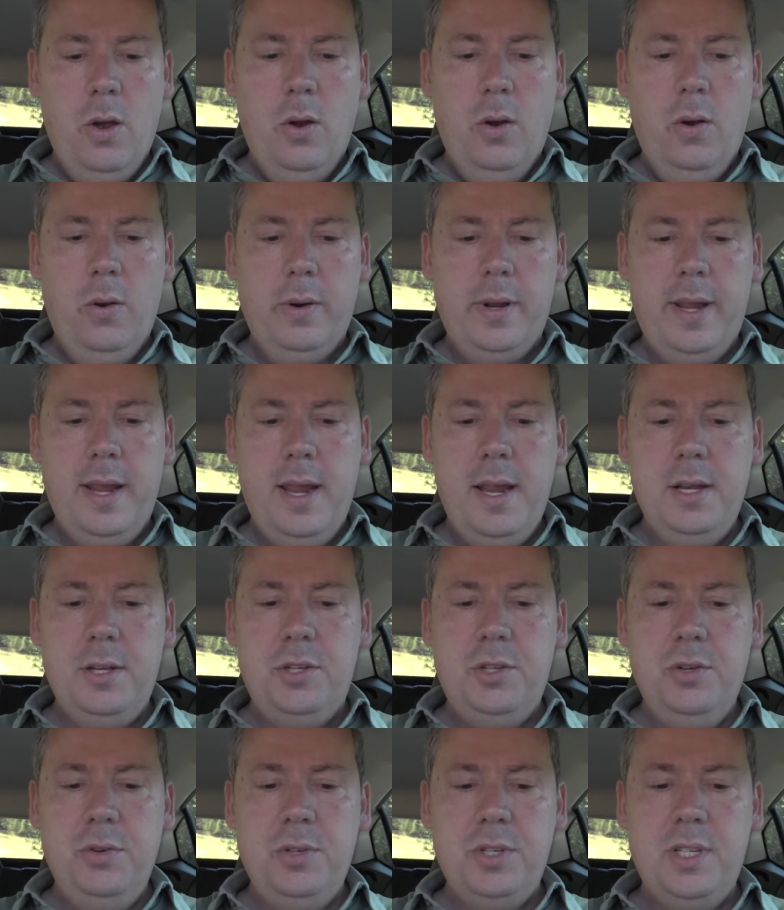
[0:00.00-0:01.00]
Okay,
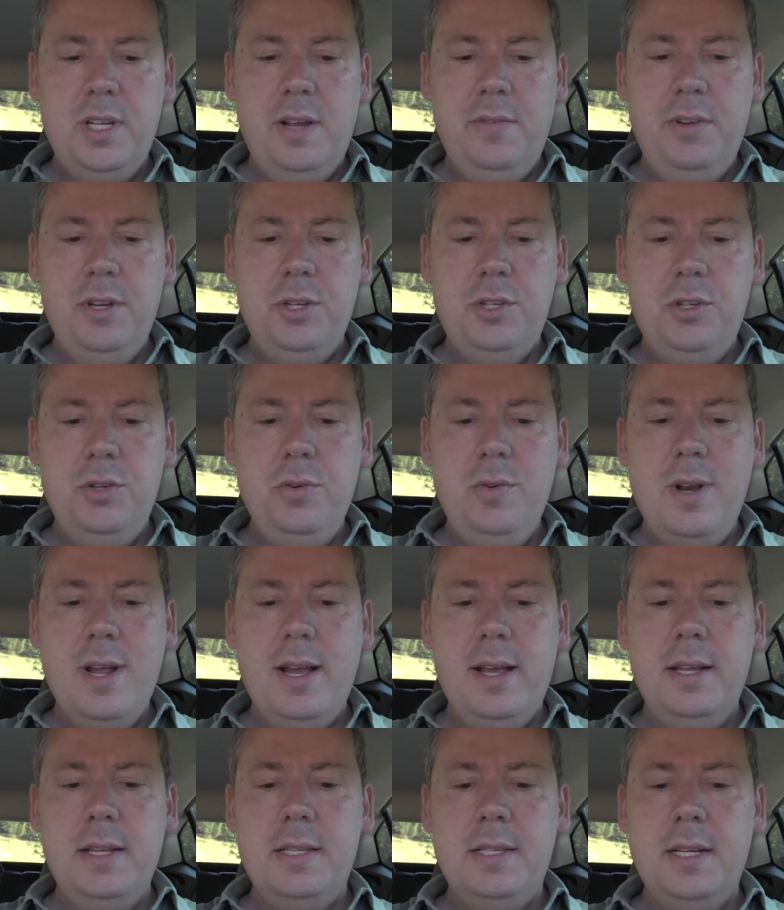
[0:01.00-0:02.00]

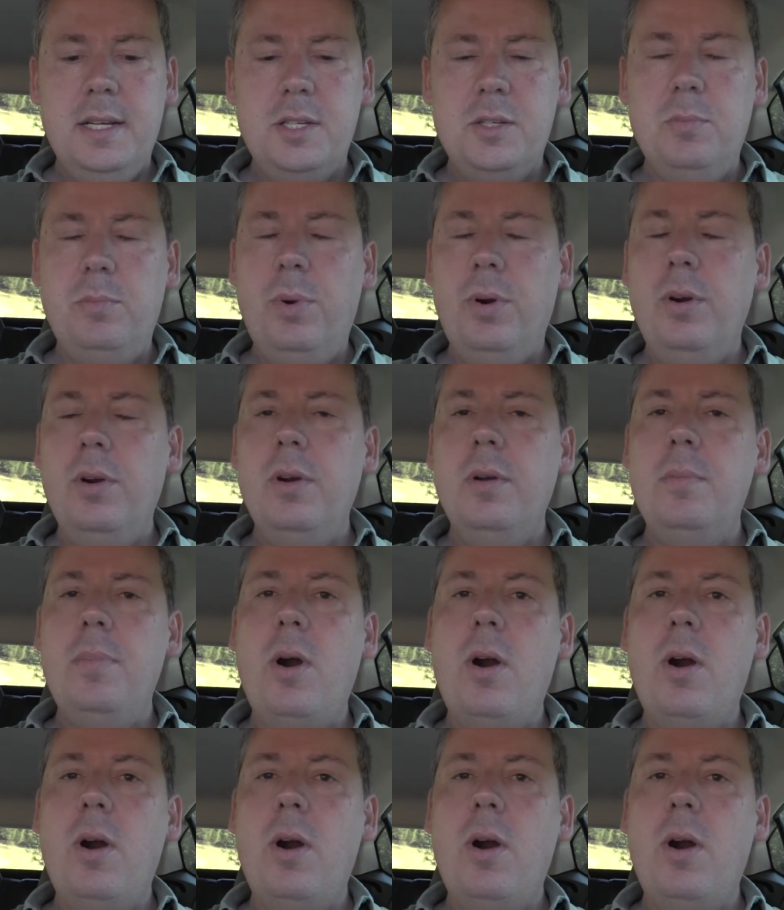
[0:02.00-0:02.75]
27296 Byrne